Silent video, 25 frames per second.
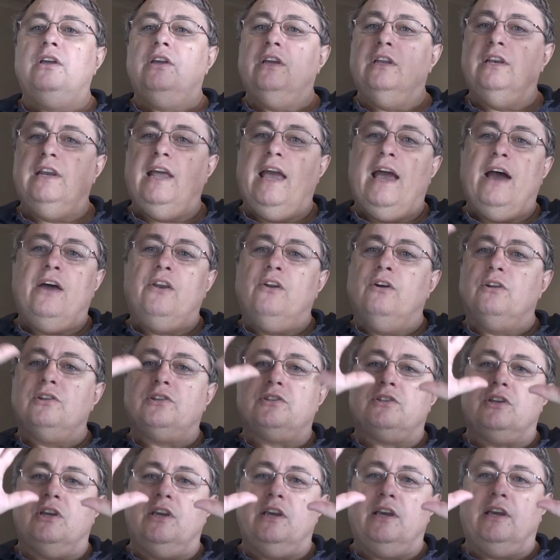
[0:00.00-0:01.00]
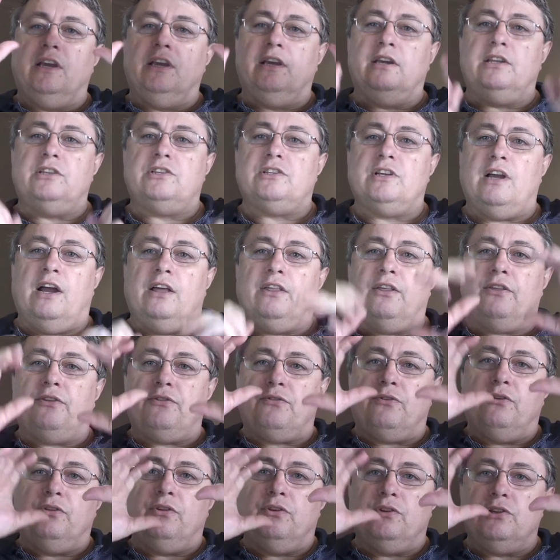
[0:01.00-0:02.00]
You're now not seeing each other
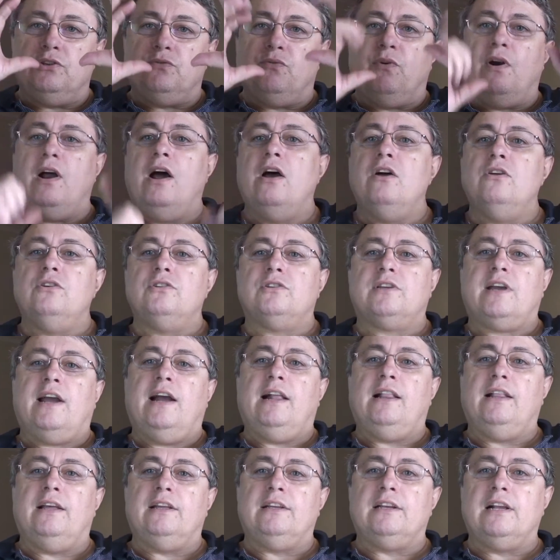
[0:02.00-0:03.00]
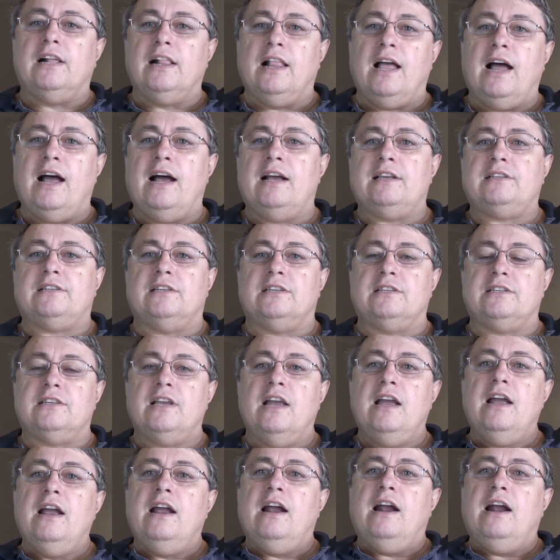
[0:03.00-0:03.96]
through these rose-coloured glasses.